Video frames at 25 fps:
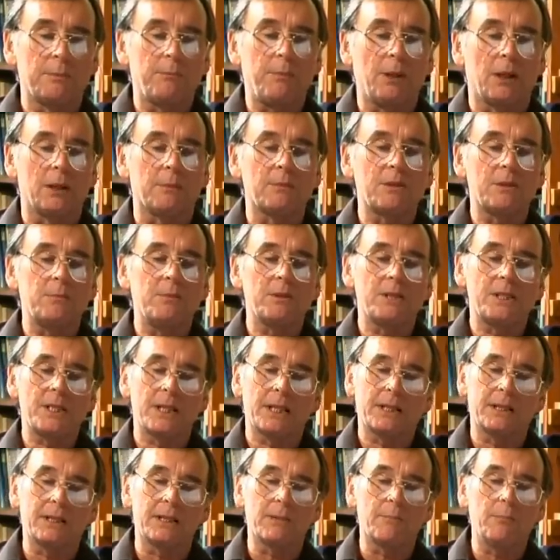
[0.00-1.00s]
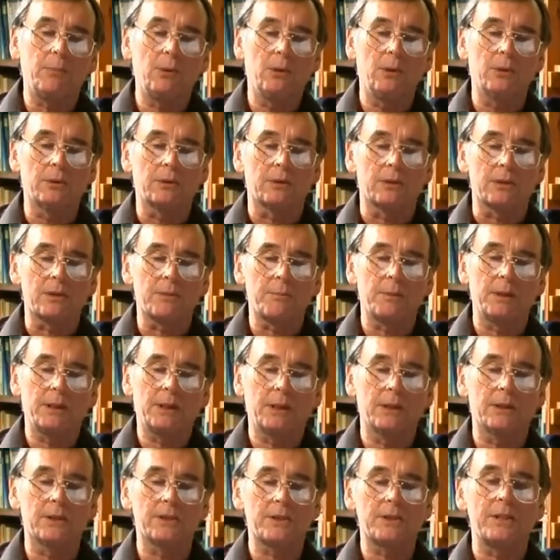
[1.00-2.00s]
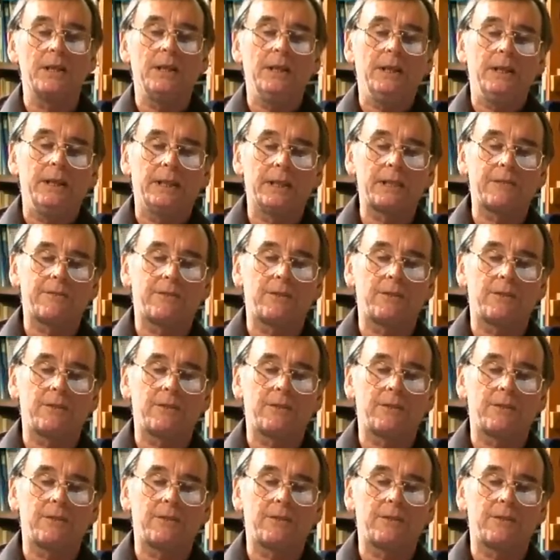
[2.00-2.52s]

poems are particularly important because it's